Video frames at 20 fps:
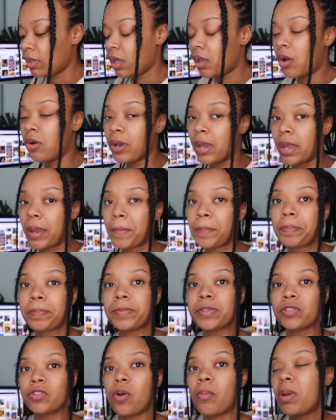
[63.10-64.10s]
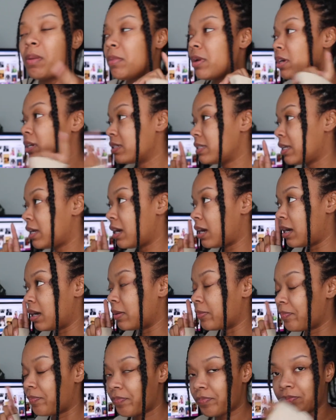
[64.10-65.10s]
Okay, so my mirror's
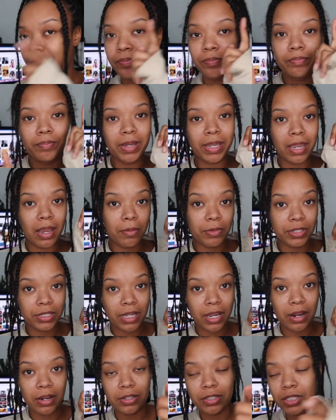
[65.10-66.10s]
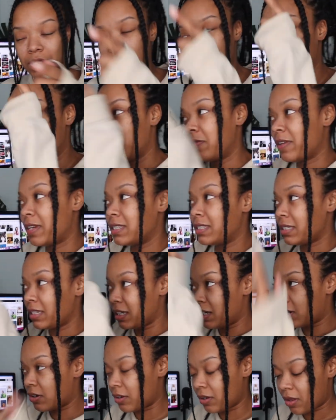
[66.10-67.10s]
here, my camera's there. So I'll be facing
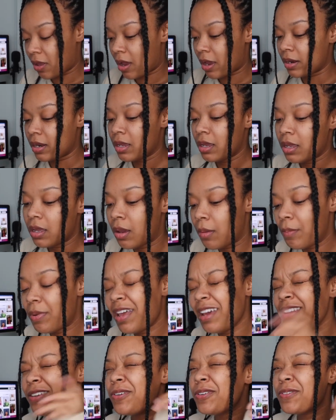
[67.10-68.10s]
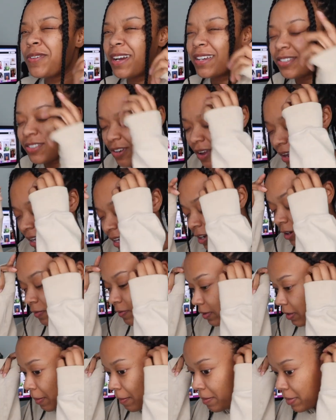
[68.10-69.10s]
here a lot, but I know you guys are not here
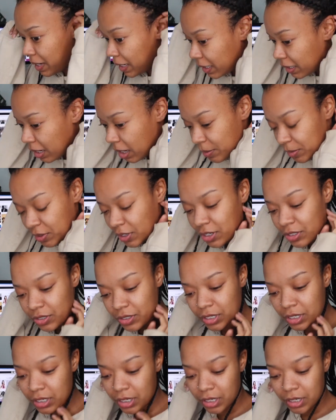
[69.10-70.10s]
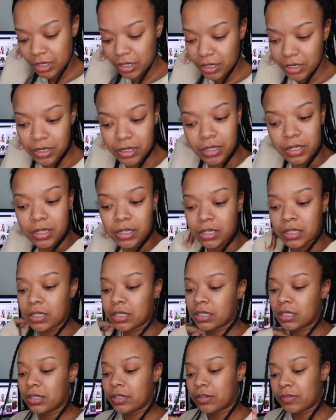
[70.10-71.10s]
for the makeup. You guys are here,
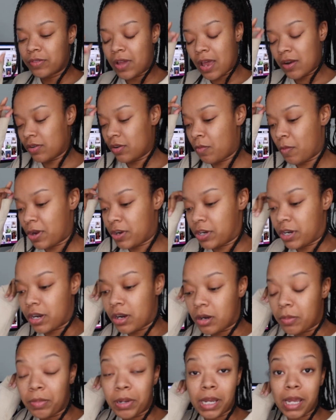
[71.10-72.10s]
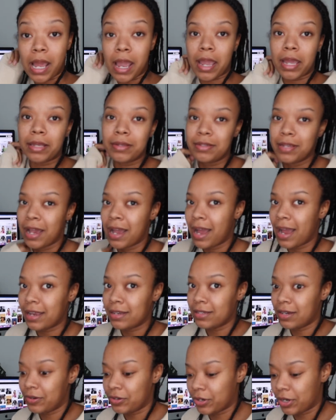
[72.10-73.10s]
I don't know why you're here, but I
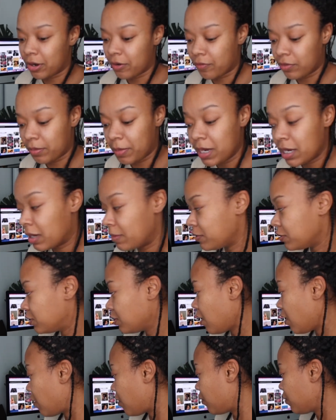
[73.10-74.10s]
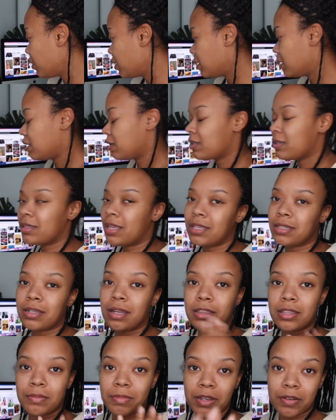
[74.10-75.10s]
doubt you're here for the makeup. So that's
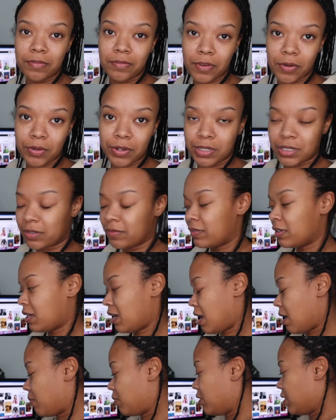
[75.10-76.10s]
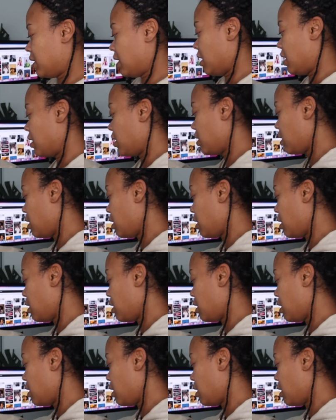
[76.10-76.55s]
not the main focus of the camera here.